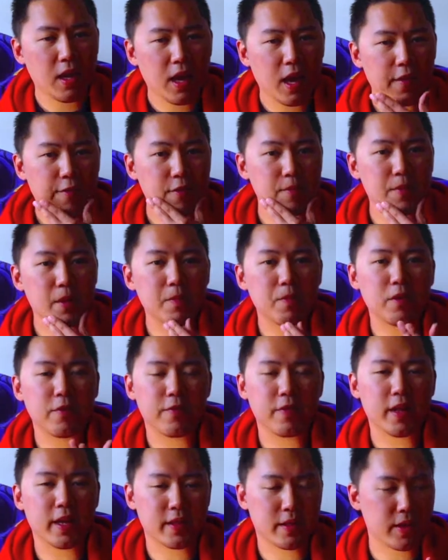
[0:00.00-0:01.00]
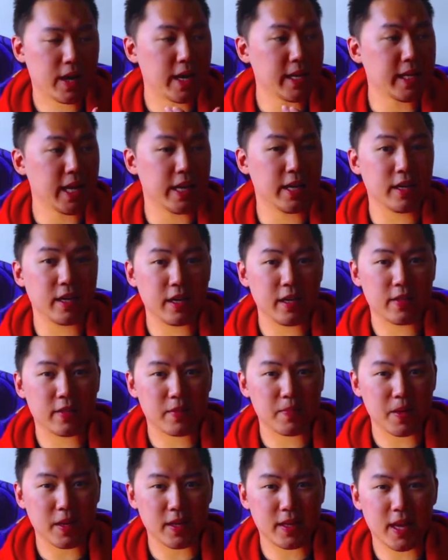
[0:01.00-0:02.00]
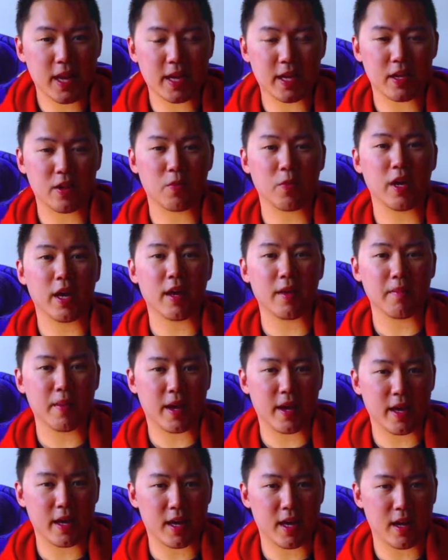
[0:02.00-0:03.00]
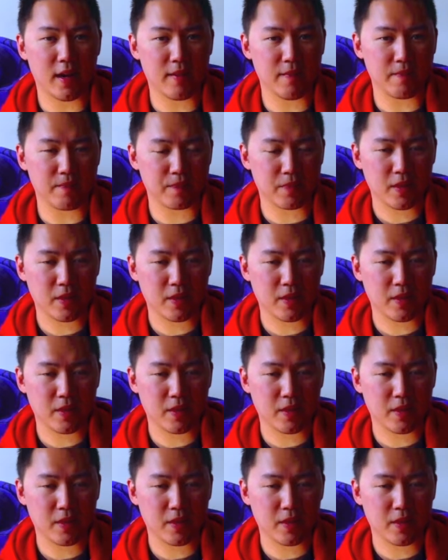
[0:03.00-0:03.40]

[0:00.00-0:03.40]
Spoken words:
And for people who feel like their identities are being taken away by